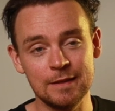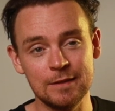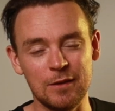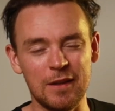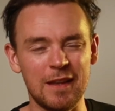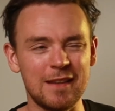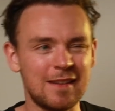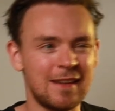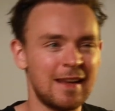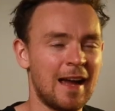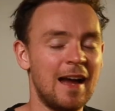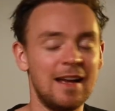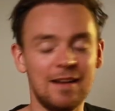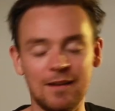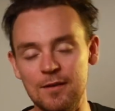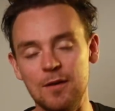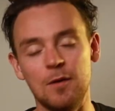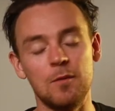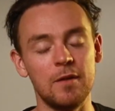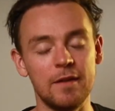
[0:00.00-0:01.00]
Well, that's
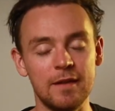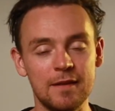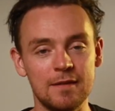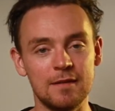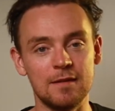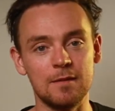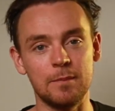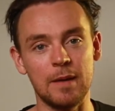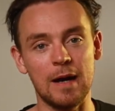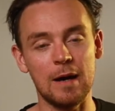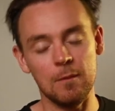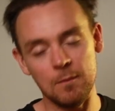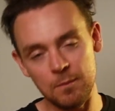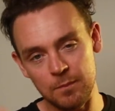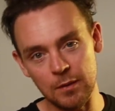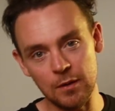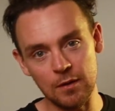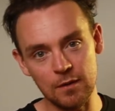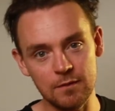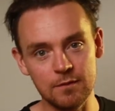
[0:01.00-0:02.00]
kind of not what this is
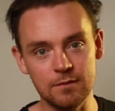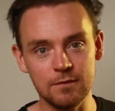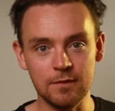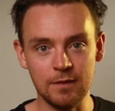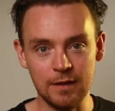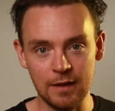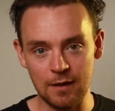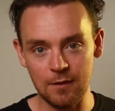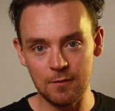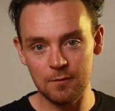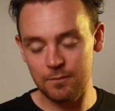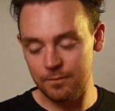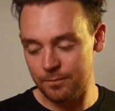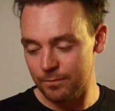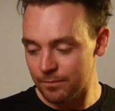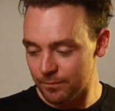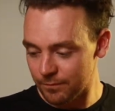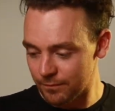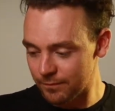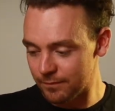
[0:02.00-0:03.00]
about, but you know,
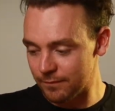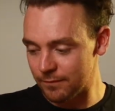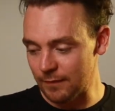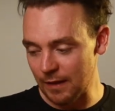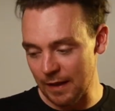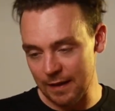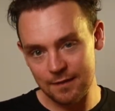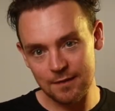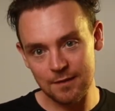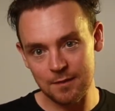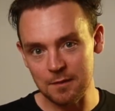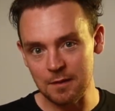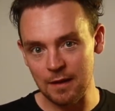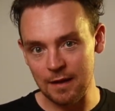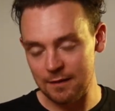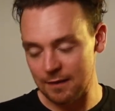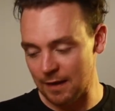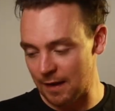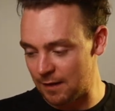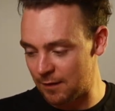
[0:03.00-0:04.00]
let's
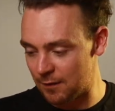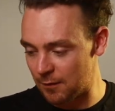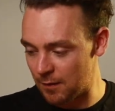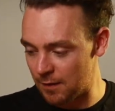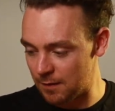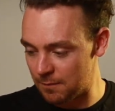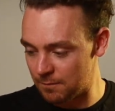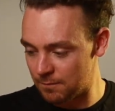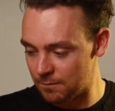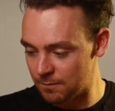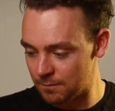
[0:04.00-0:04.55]
let's get into it.